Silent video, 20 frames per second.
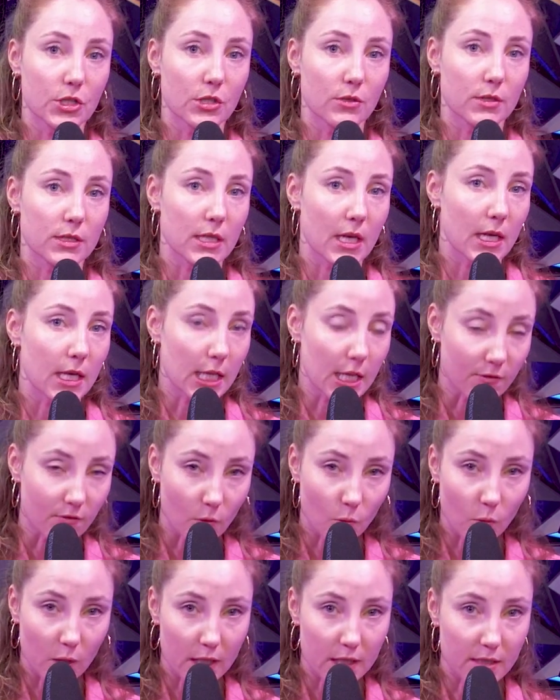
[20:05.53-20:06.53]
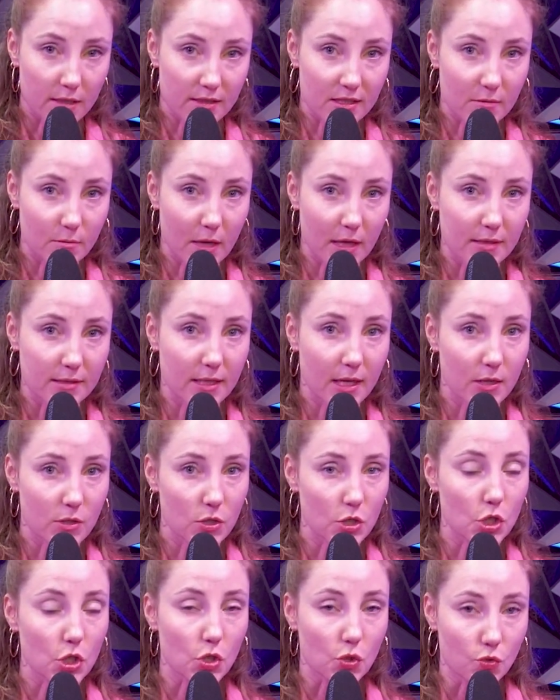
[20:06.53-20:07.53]
you, is that even when it doesn't make sense,
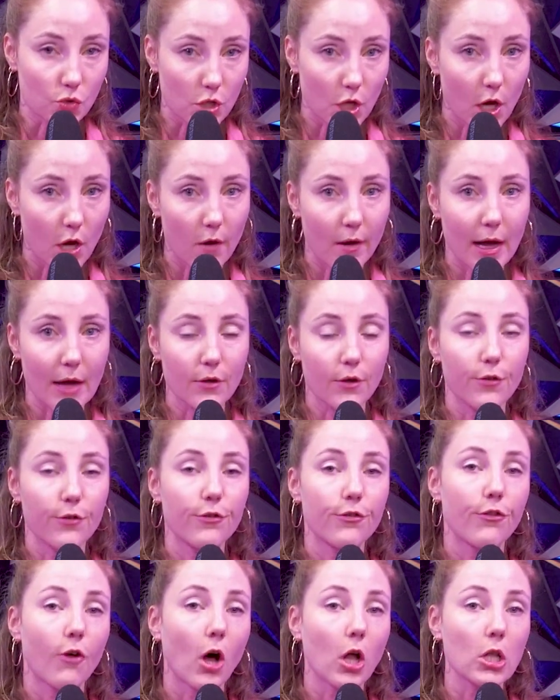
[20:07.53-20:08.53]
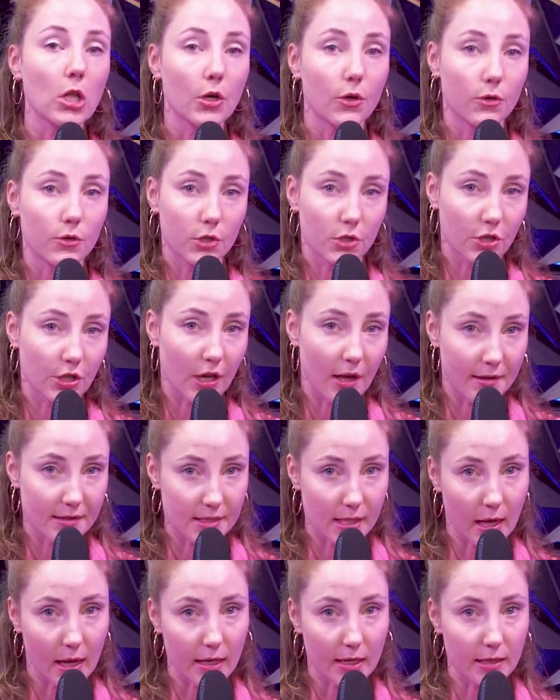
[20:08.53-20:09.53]
you know how to follow your gut's
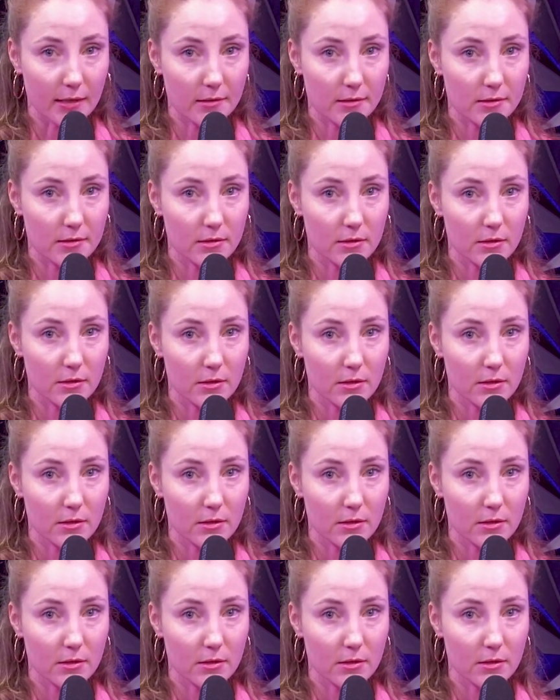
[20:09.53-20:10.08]
guidance.